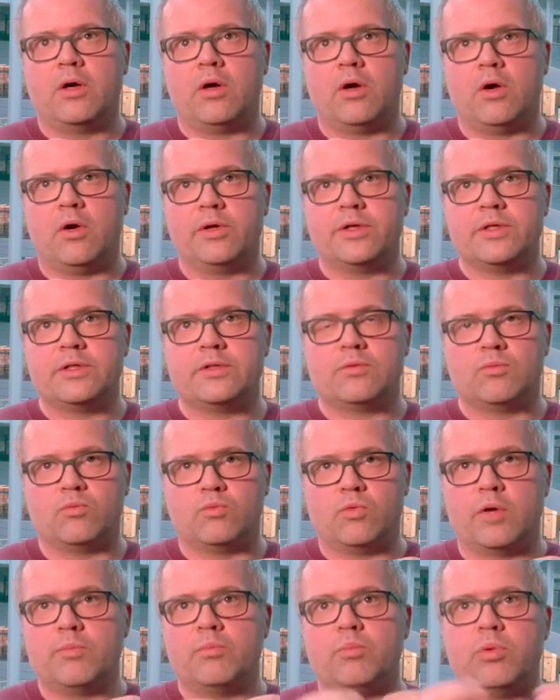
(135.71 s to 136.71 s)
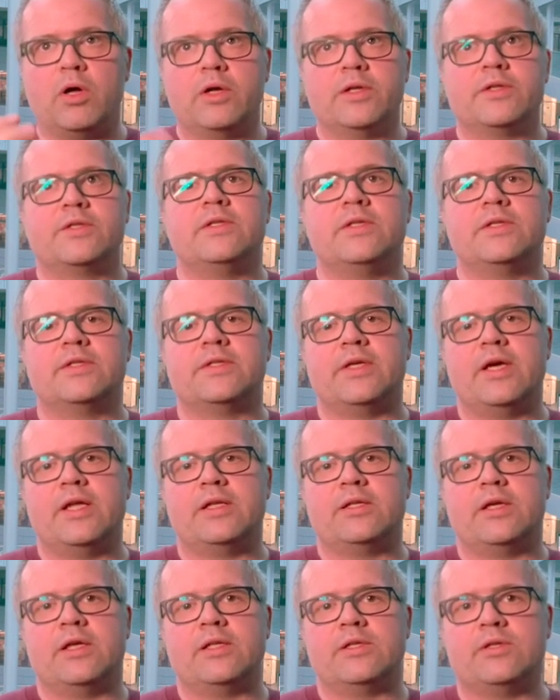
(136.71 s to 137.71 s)
all these one policy
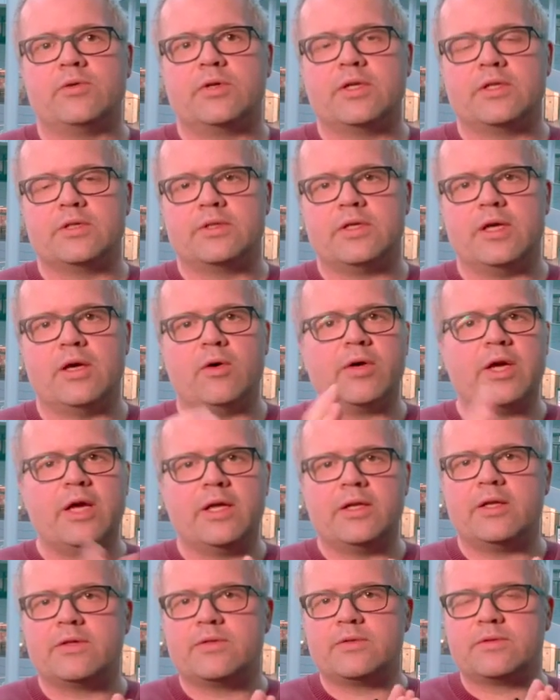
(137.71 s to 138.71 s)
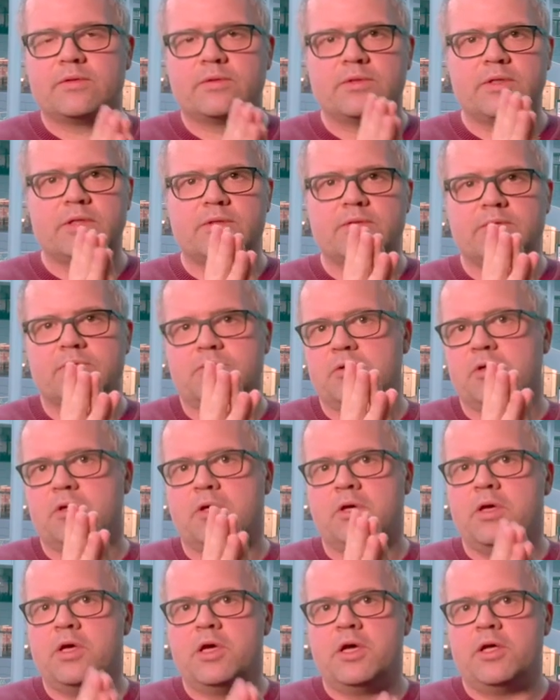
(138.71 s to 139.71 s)
set, and you can say, okay, that's that's
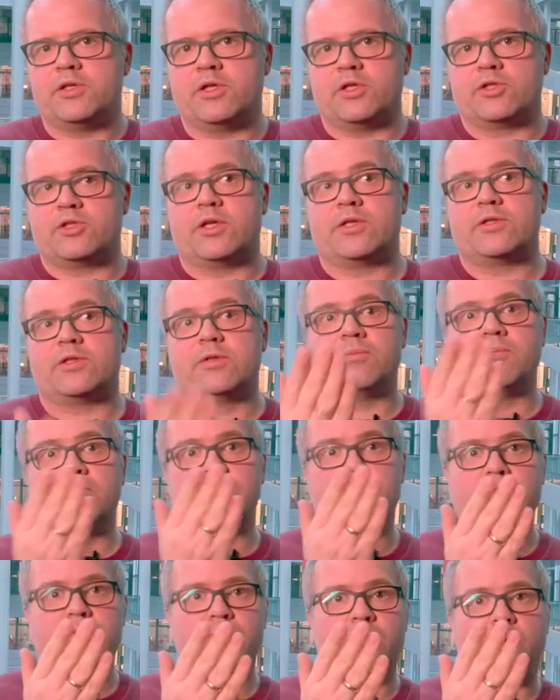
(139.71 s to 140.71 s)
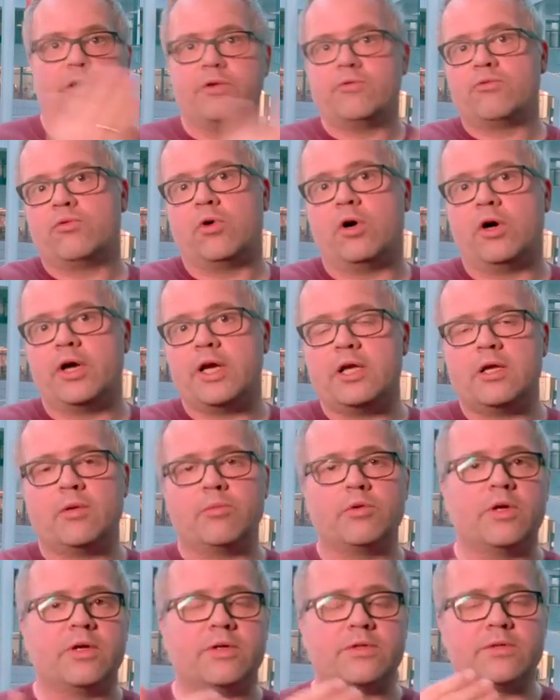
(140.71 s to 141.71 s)
uh, that's just a, this point for
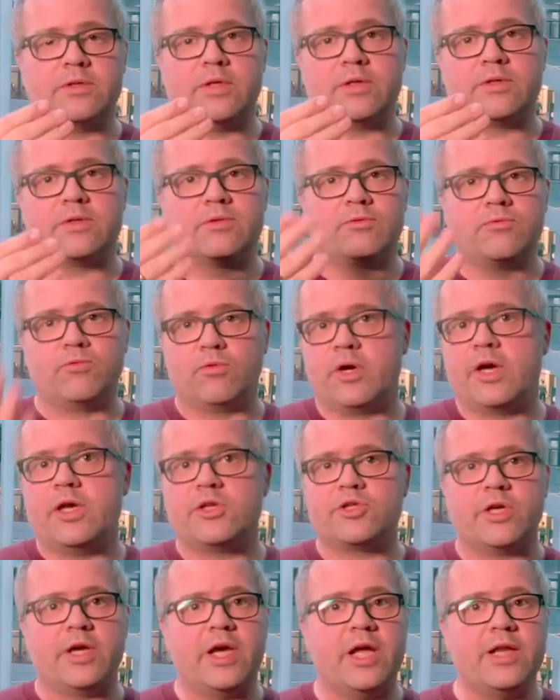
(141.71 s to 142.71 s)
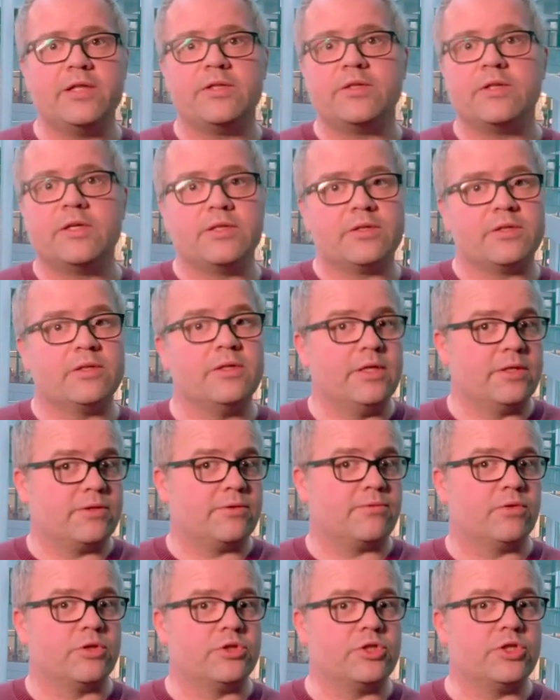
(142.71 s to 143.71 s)
AWS, that's for Azure, and
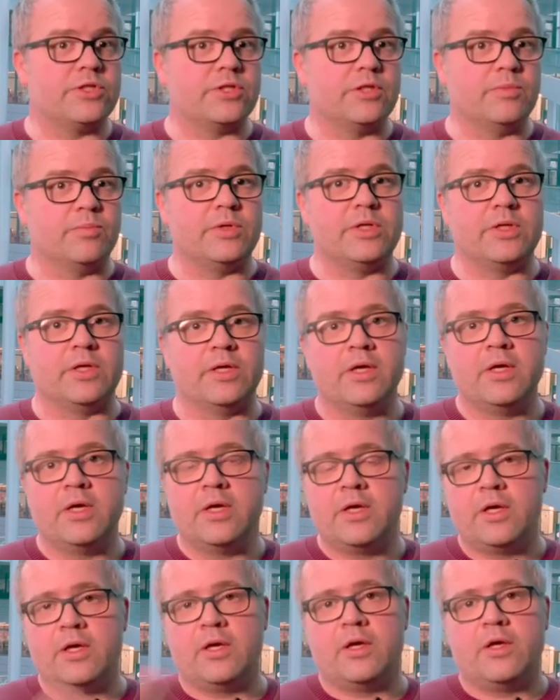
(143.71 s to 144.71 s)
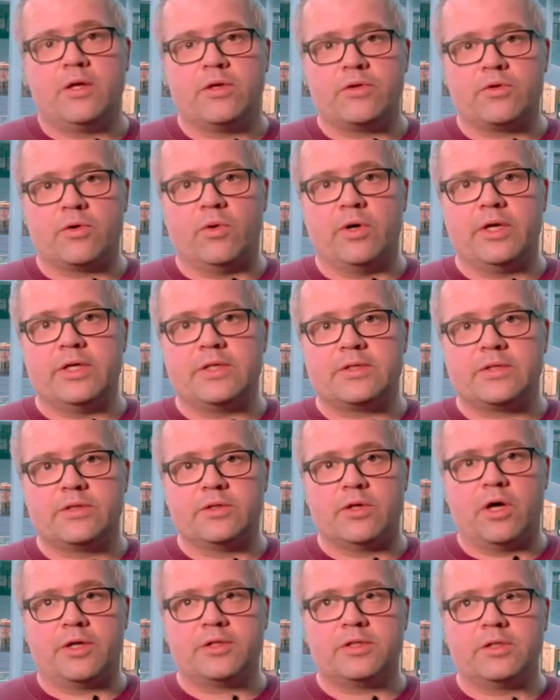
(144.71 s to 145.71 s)
it's for GCP. So it's
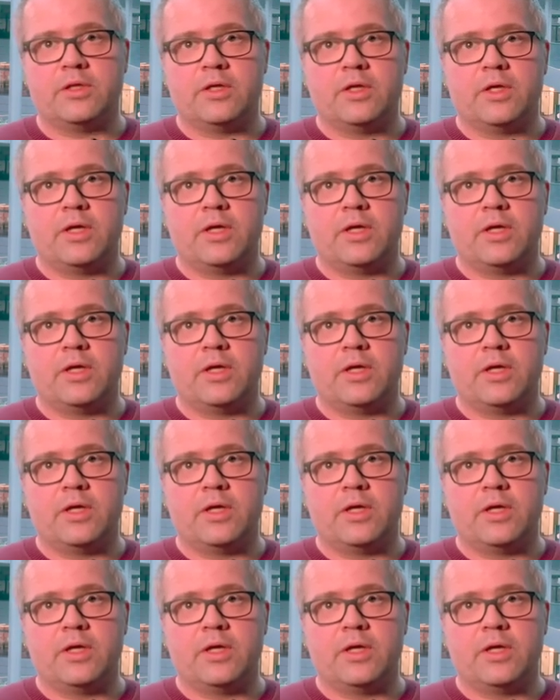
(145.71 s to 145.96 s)
not